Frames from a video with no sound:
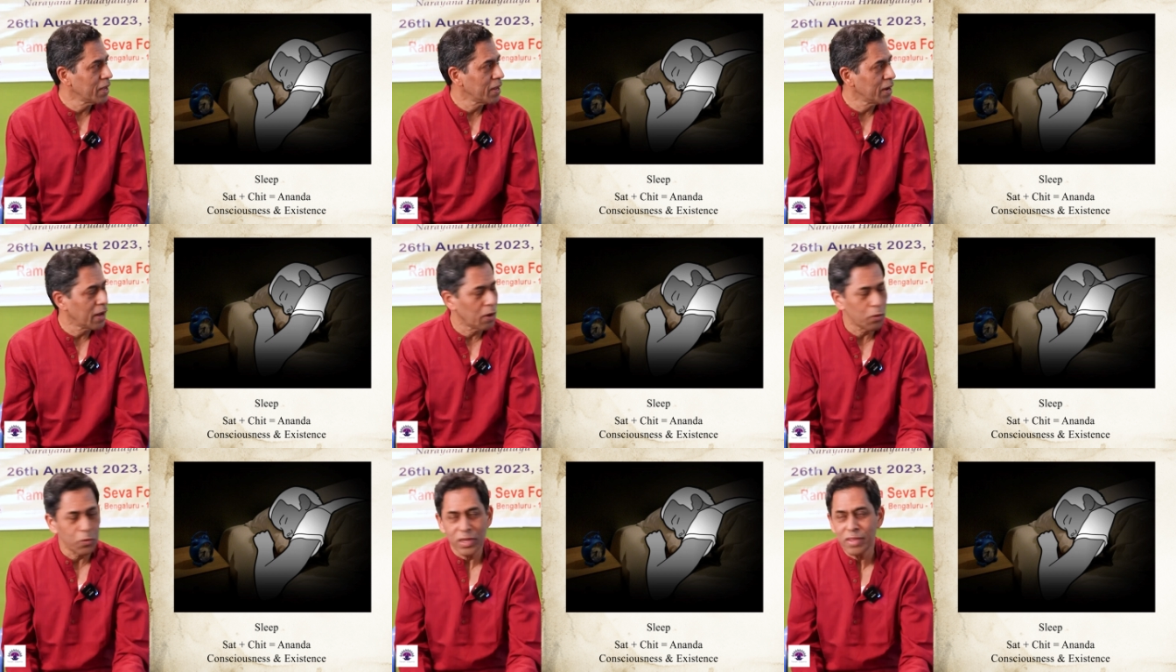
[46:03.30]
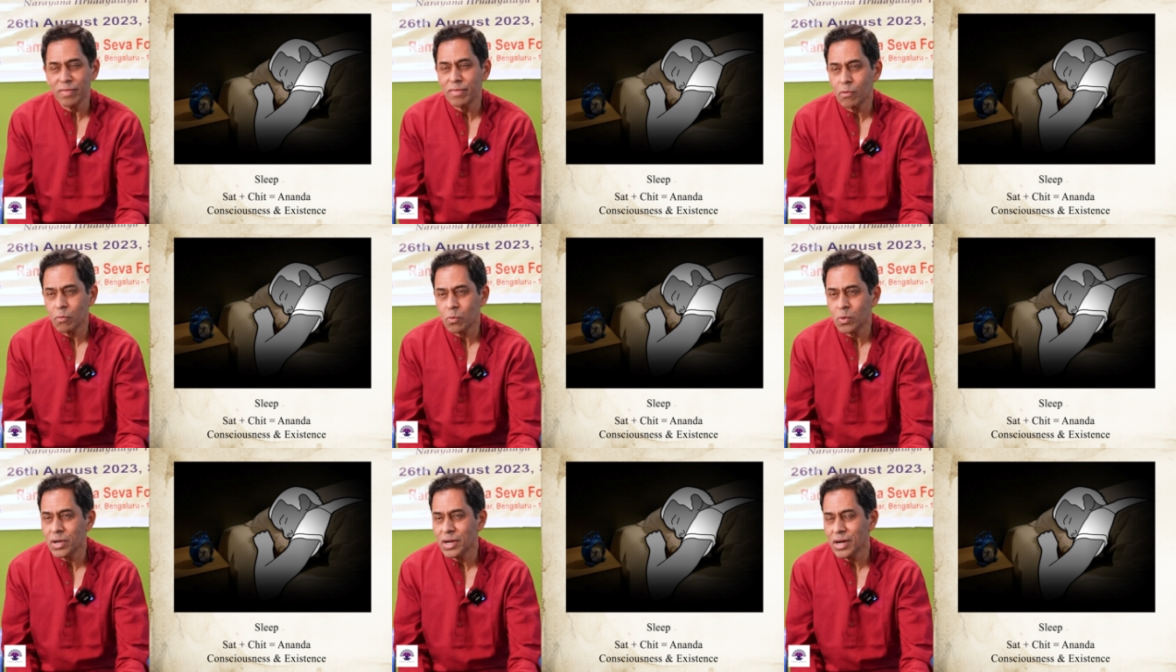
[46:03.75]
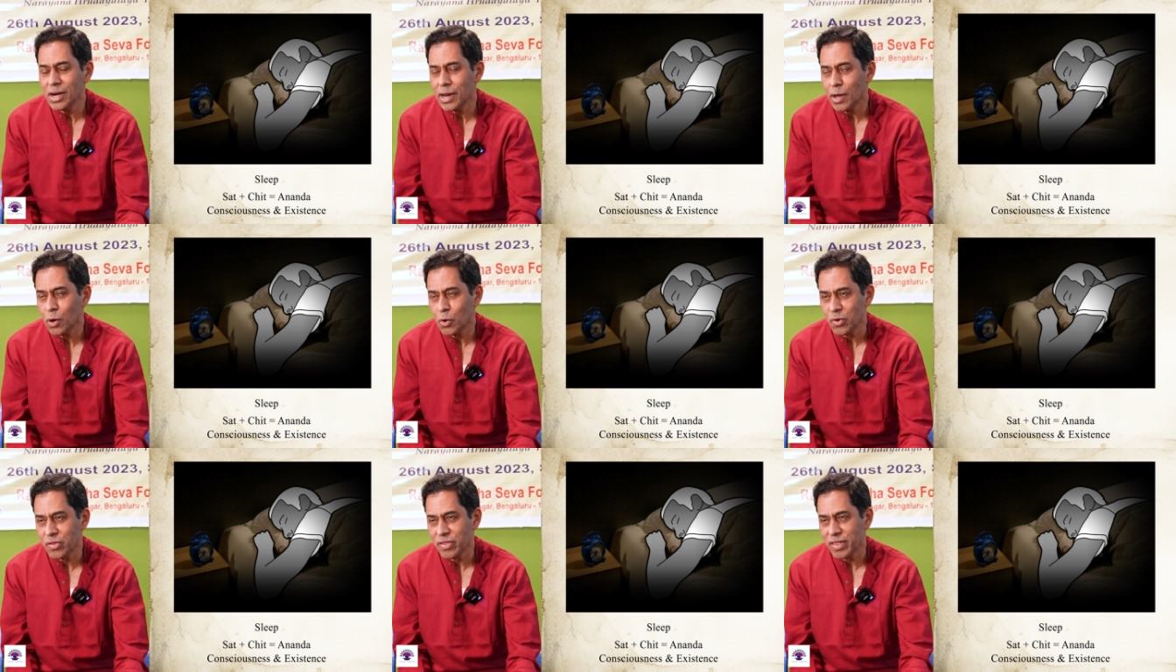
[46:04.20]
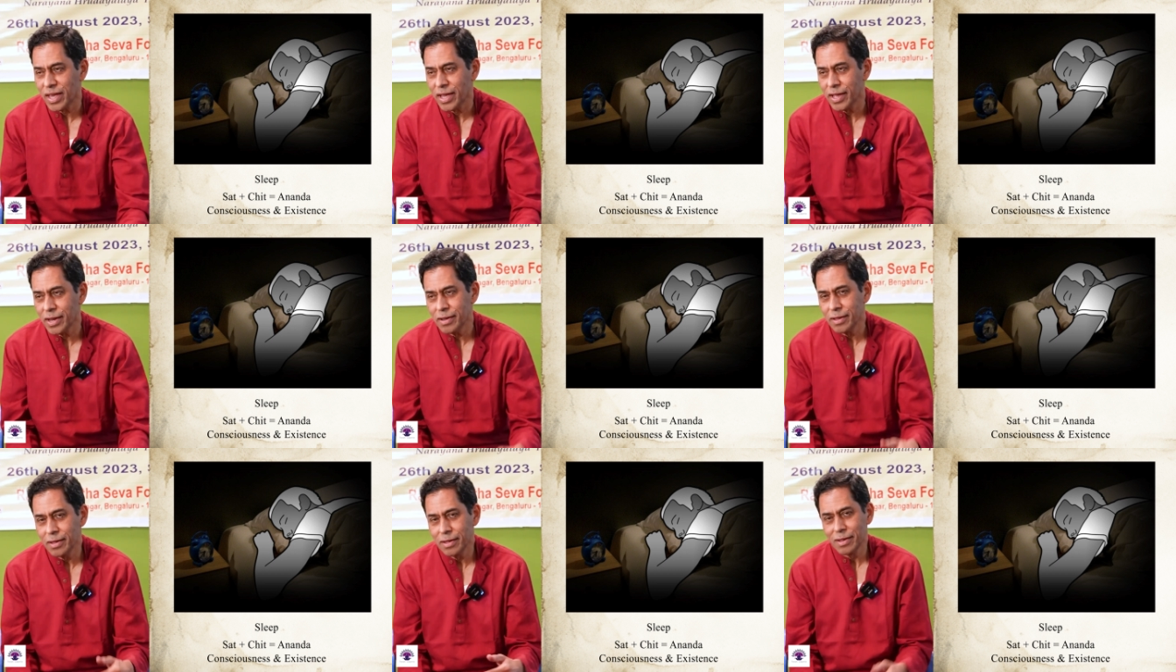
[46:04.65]
Now, in the world
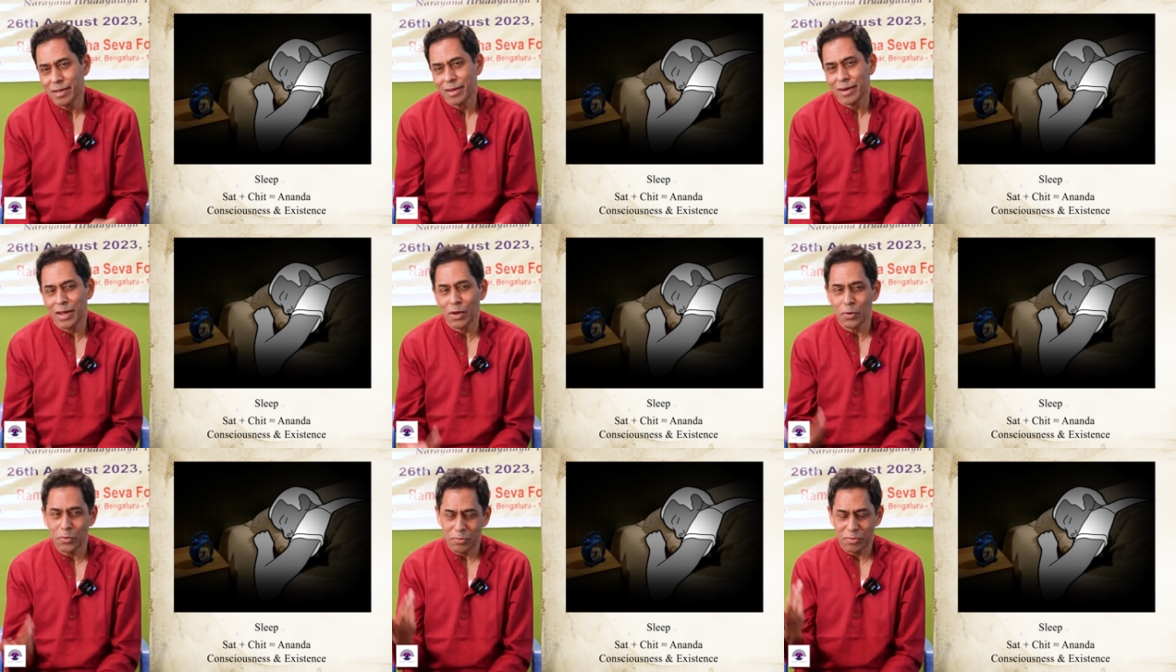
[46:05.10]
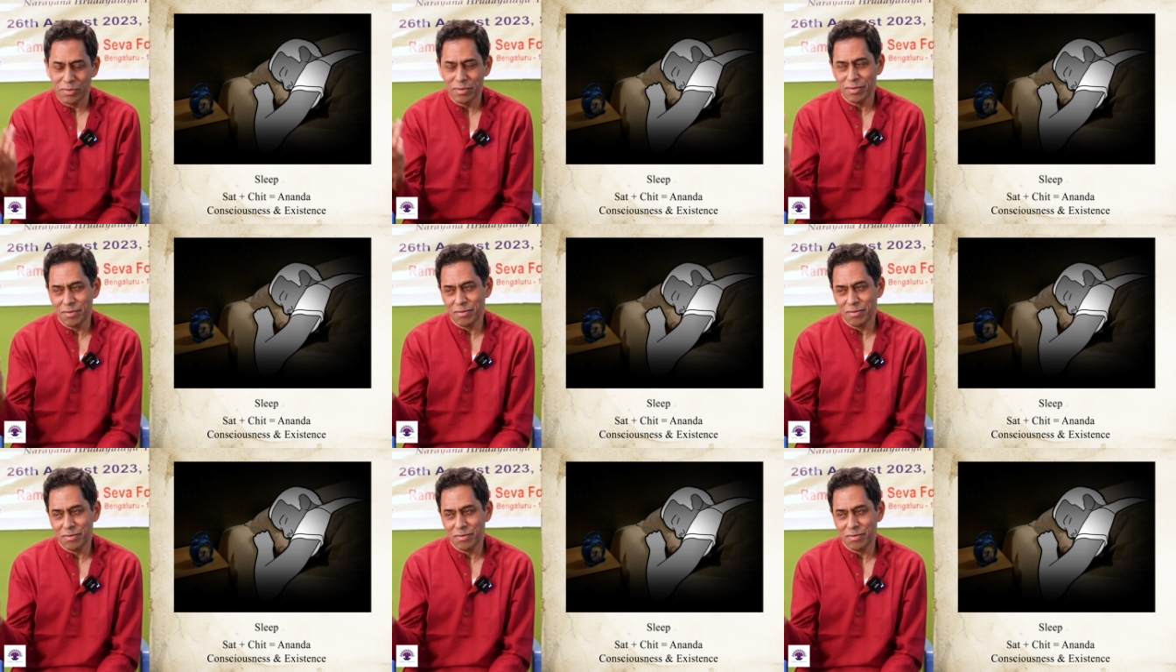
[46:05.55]
outside, now